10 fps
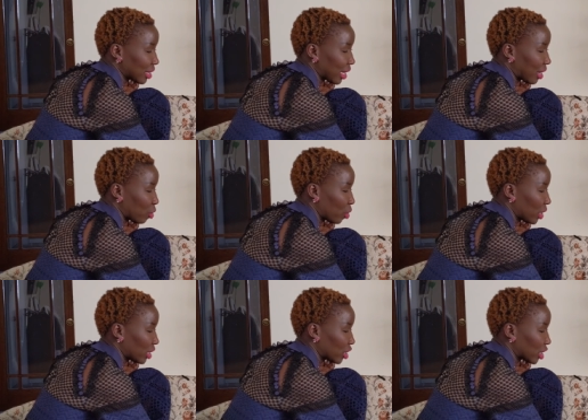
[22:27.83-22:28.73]
that I
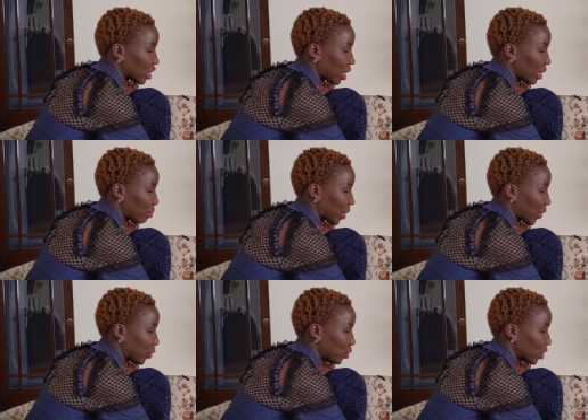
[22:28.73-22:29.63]
wanted to talk
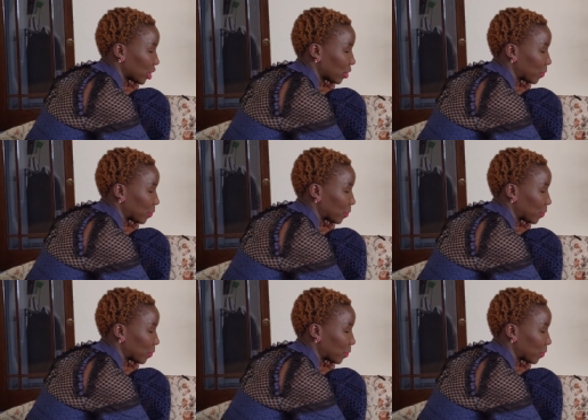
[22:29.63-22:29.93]
about,